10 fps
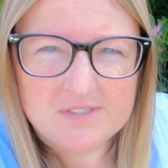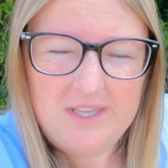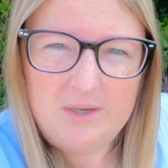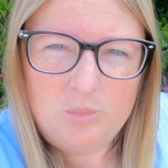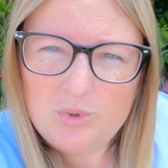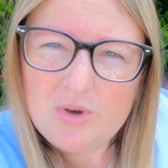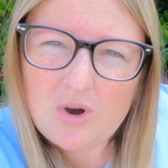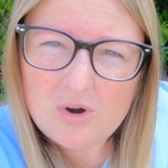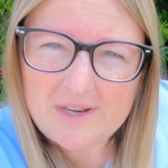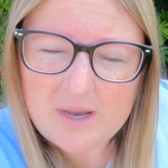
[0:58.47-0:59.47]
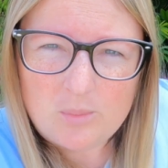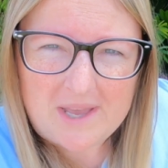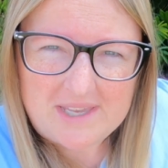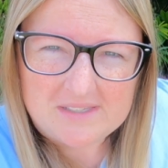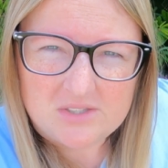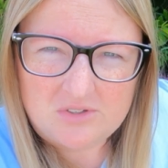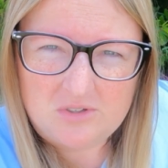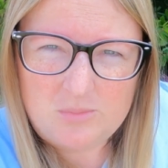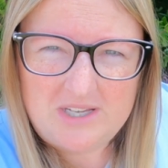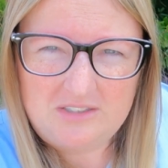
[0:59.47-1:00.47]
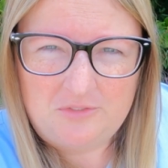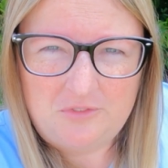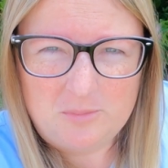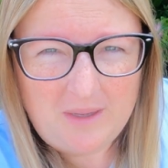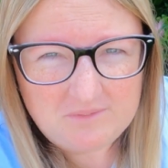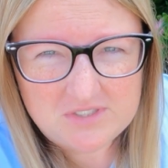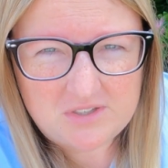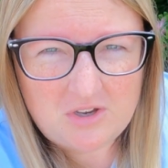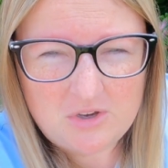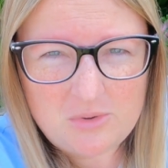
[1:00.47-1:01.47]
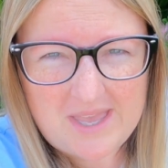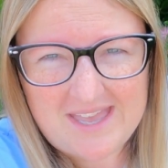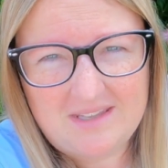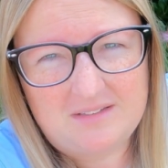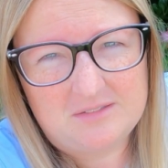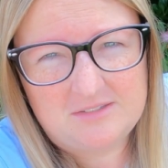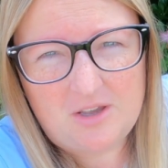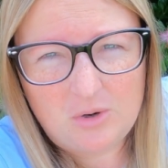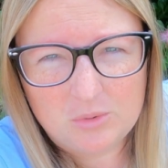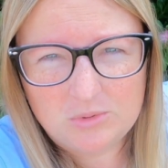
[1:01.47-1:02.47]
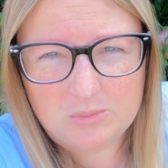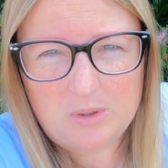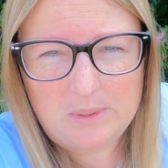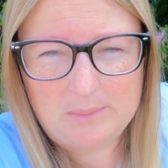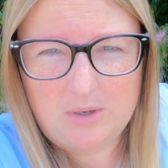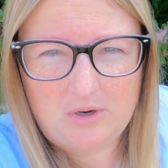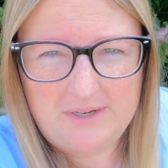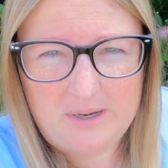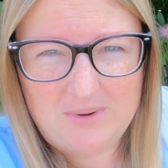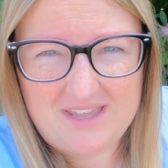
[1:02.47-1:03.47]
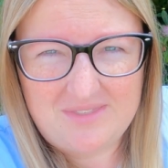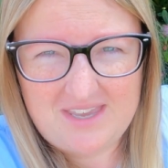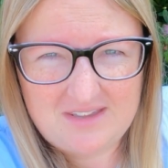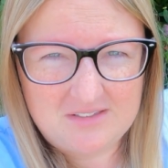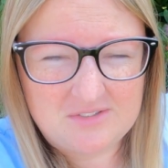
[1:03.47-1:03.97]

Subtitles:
We were on our way to look at one a few months ago and it sold while we were on our way there,